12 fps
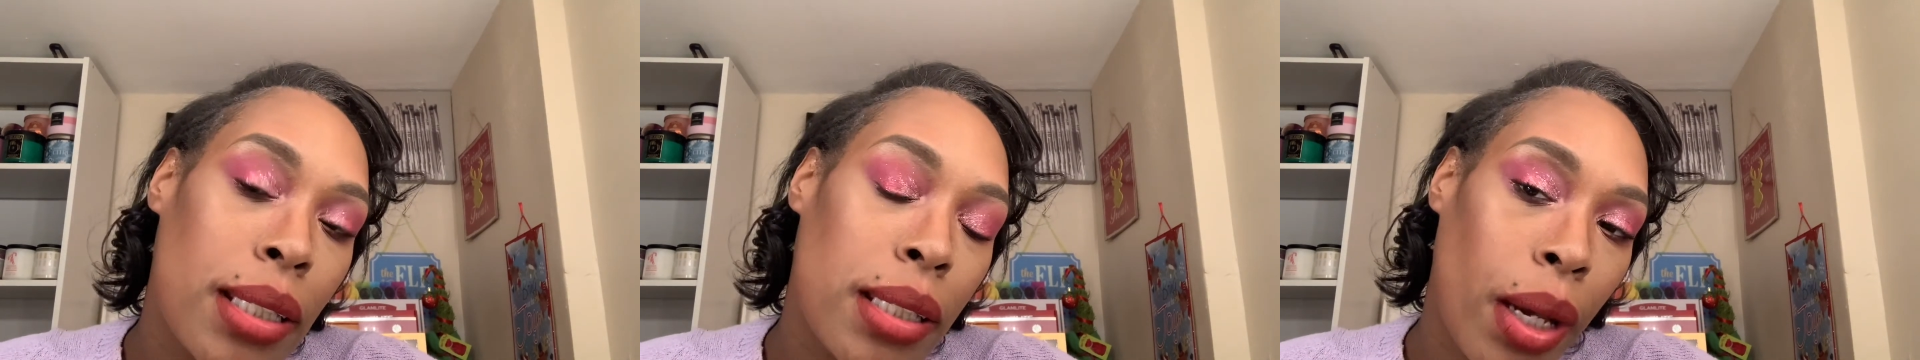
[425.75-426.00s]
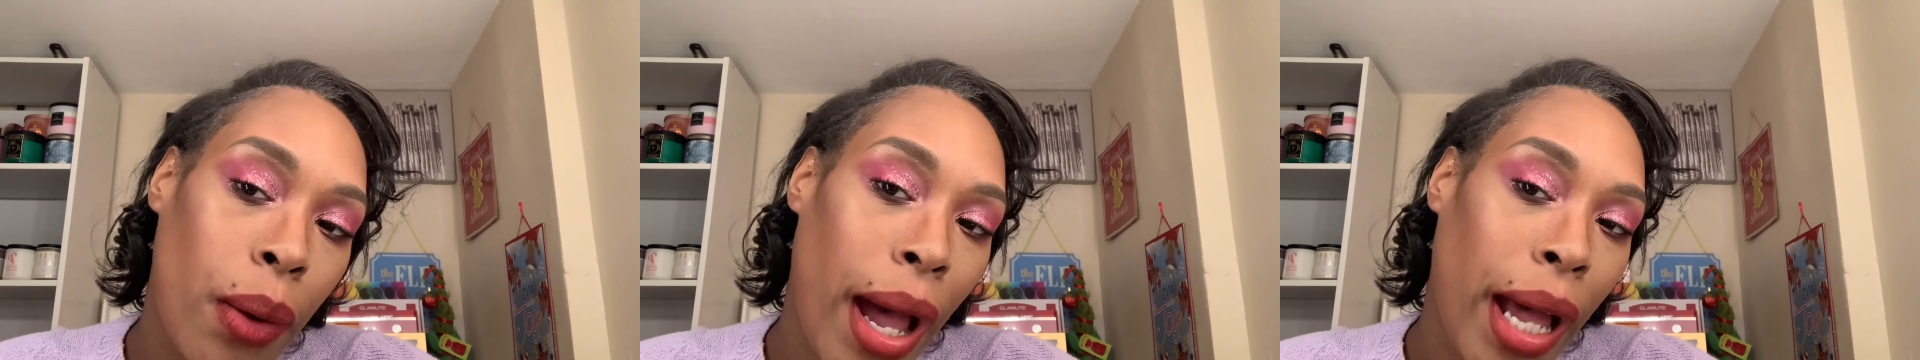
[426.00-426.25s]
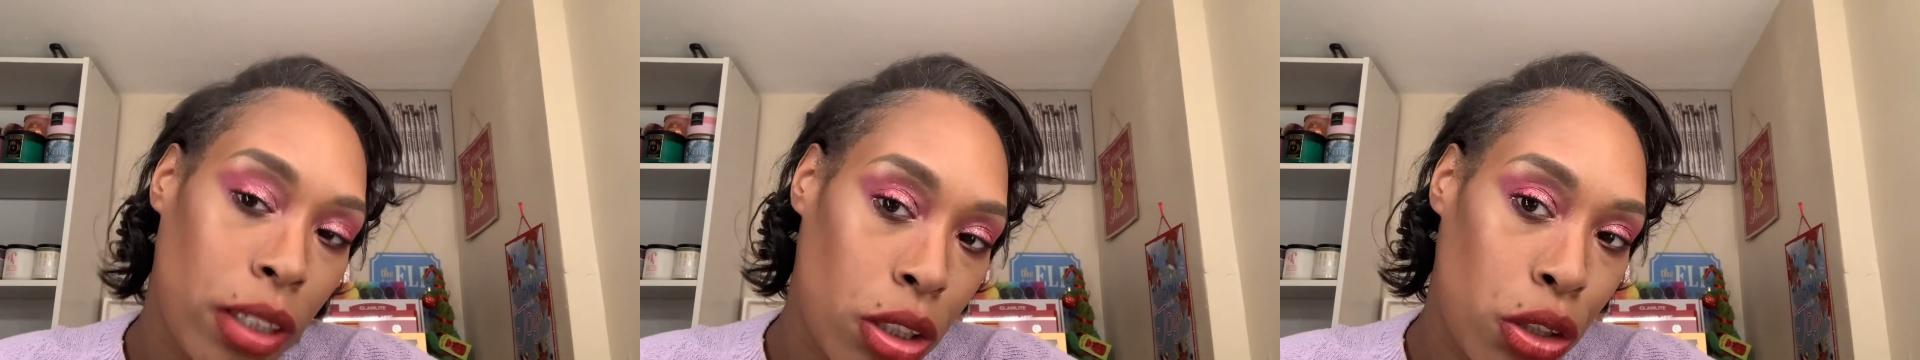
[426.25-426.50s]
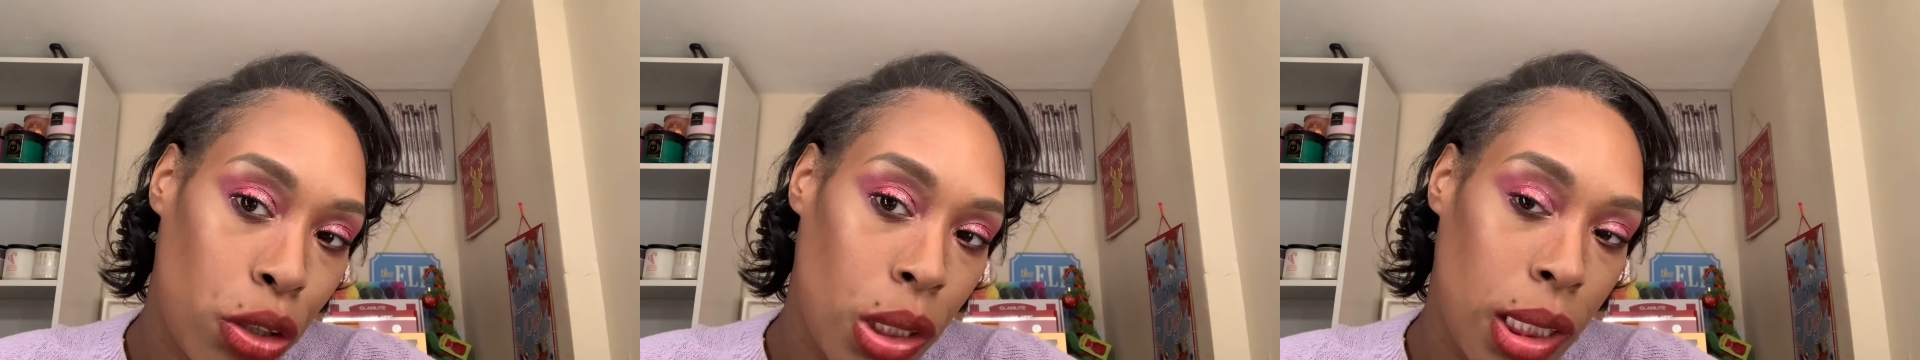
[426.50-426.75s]
So I
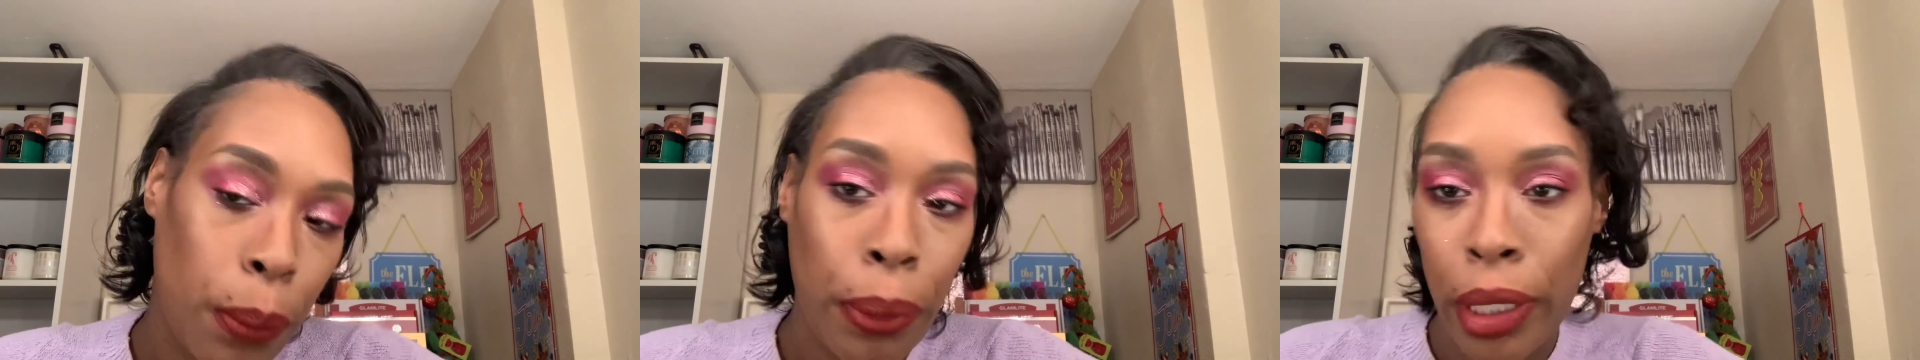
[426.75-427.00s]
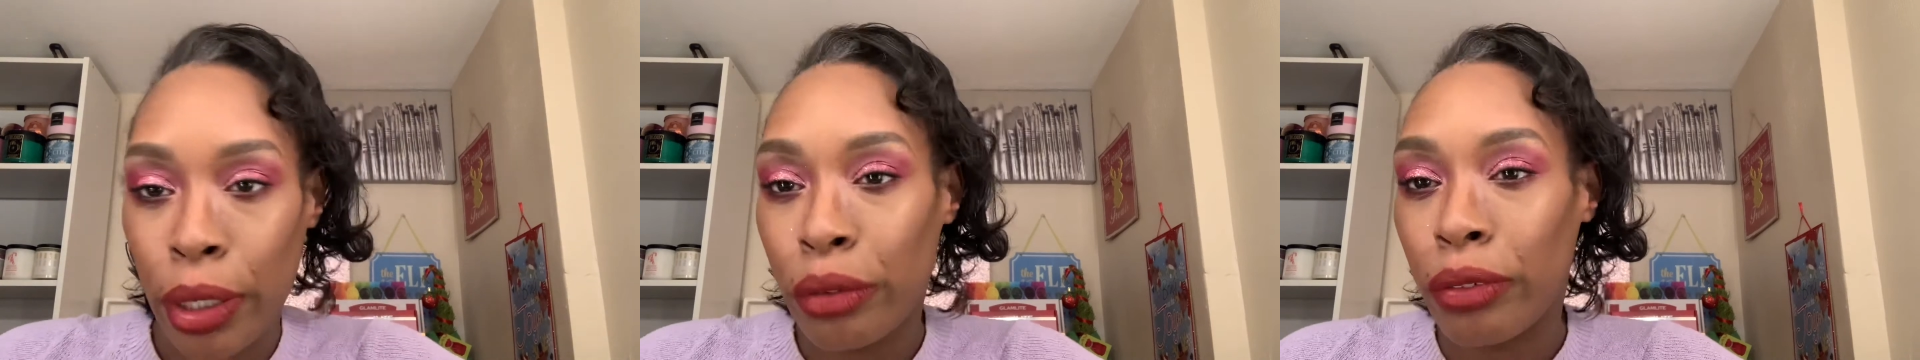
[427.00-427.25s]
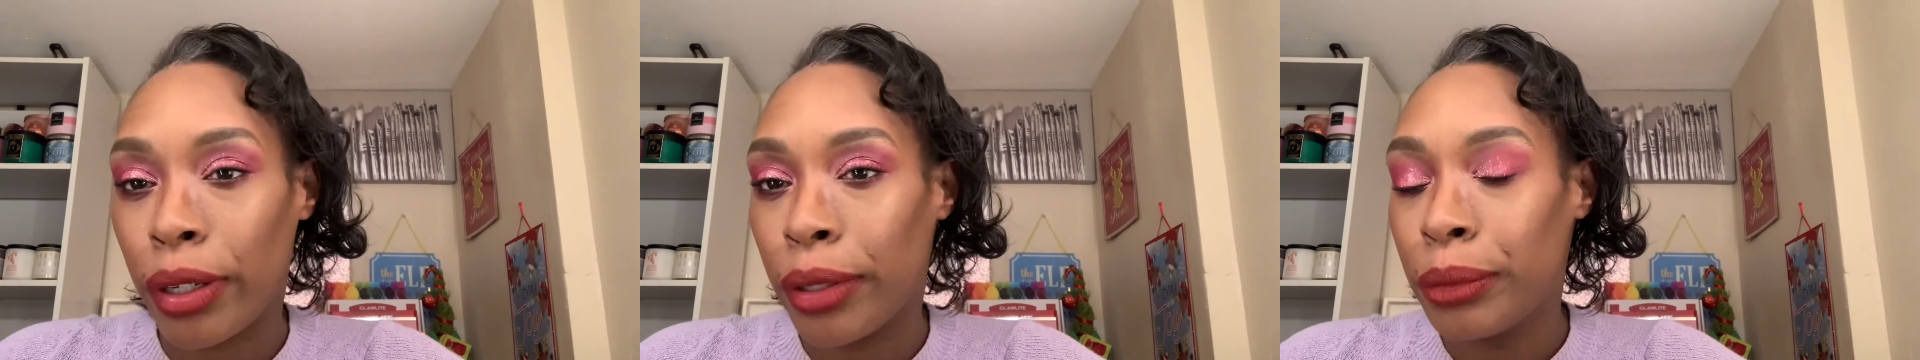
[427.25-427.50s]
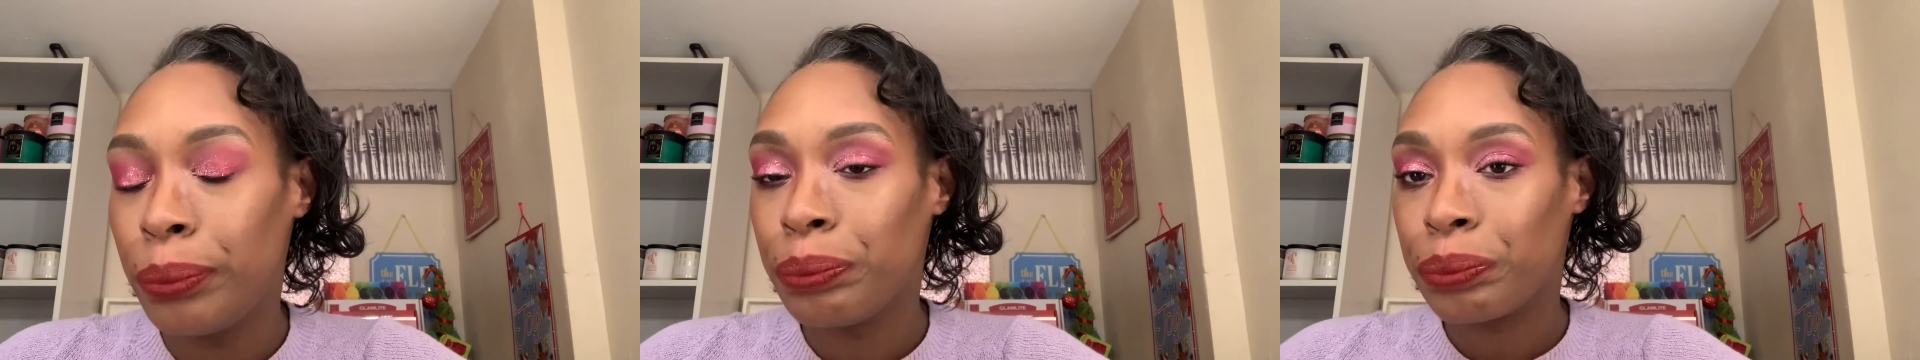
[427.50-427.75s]
just used the Pink
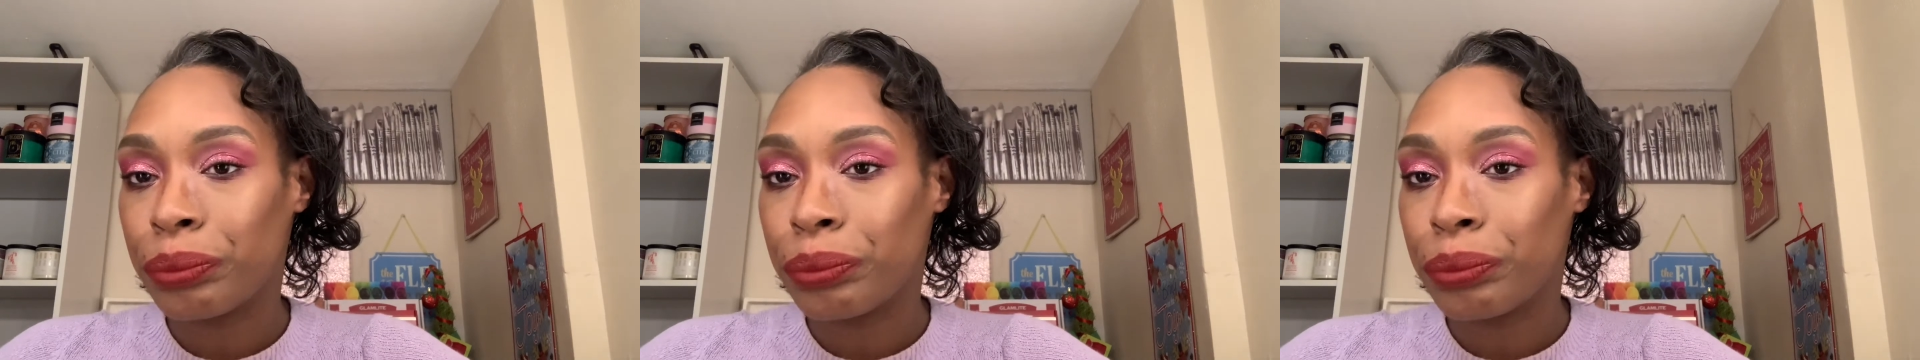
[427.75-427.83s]
Row,